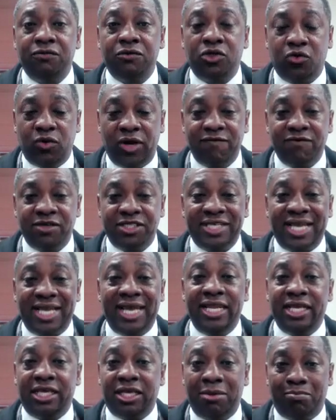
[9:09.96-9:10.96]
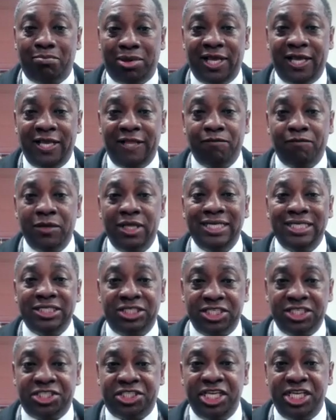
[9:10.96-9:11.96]
grievance and a complaint
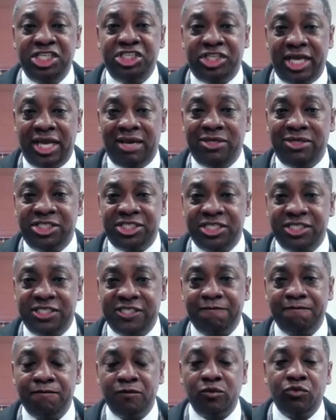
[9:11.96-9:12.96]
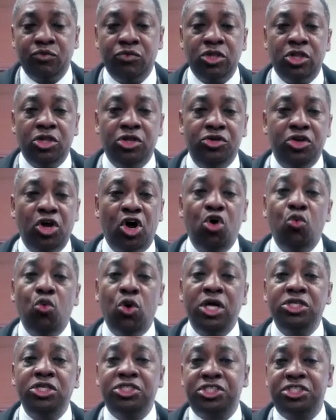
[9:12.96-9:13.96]
to seek damages. No
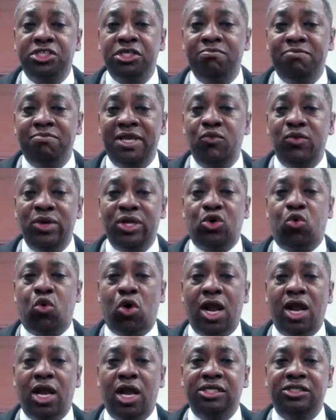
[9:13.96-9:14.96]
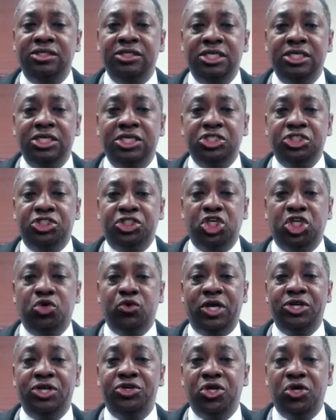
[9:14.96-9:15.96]
one should be required to
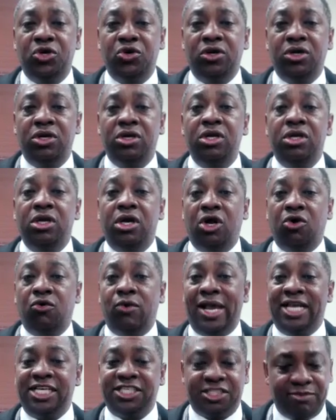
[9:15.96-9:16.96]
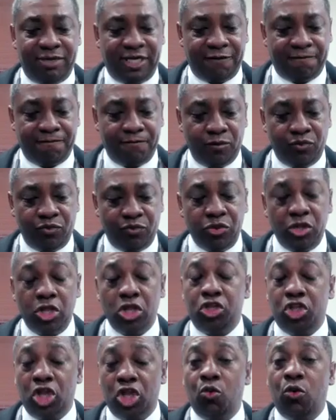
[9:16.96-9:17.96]
endure harassment.
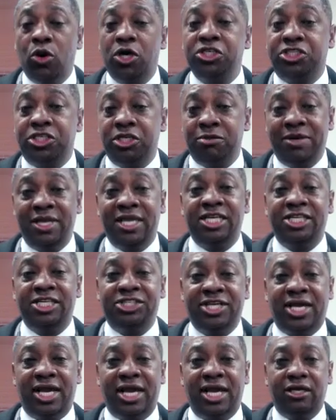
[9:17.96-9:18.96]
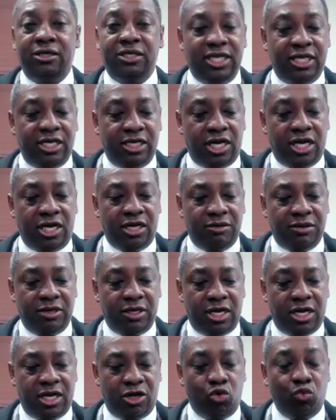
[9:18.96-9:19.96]
No one should be
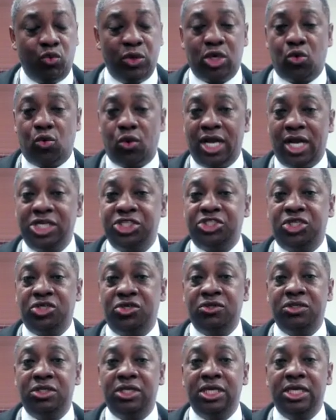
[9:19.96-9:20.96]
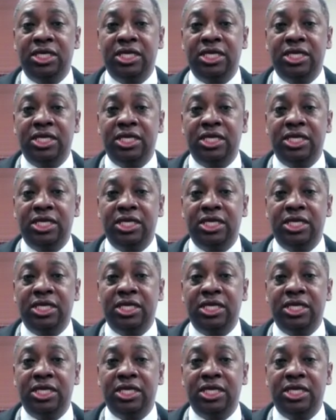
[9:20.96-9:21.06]
required to